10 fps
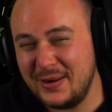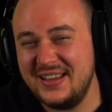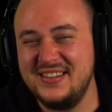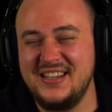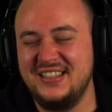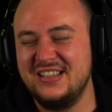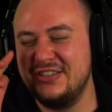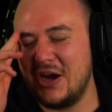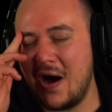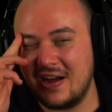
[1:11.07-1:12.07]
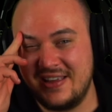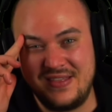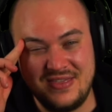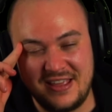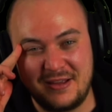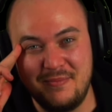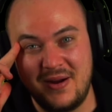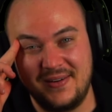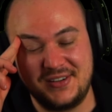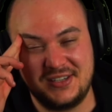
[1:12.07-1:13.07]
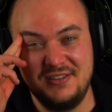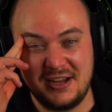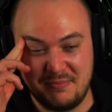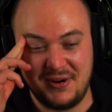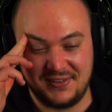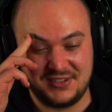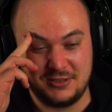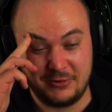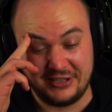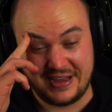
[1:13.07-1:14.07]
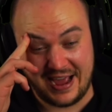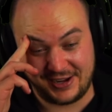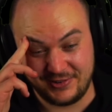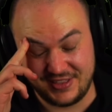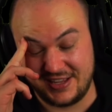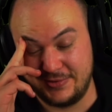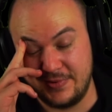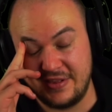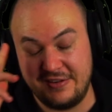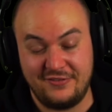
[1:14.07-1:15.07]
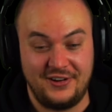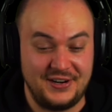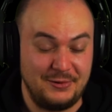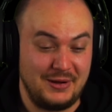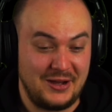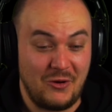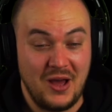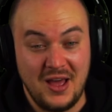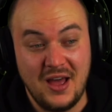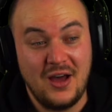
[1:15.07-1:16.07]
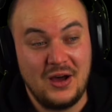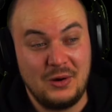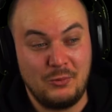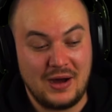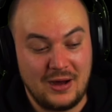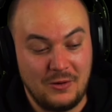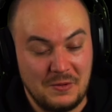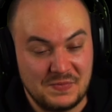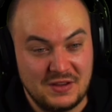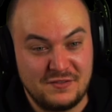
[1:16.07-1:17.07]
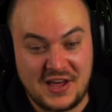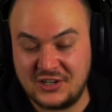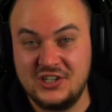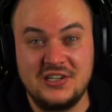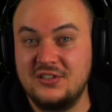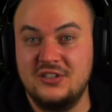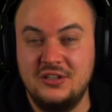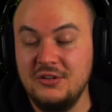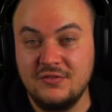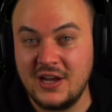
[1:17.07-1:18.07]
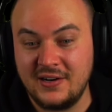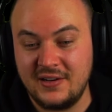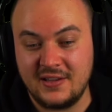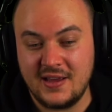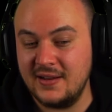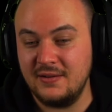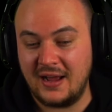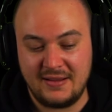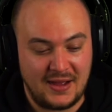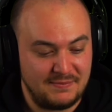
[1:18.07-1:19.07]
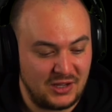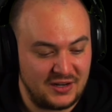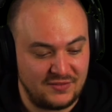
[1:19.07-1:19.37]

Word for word: way they did Doc and Nick Mercs. Nick Mercs is really accurate. That's really funny. Wow, wow. Flash Gits, you've done it again. I, I'm not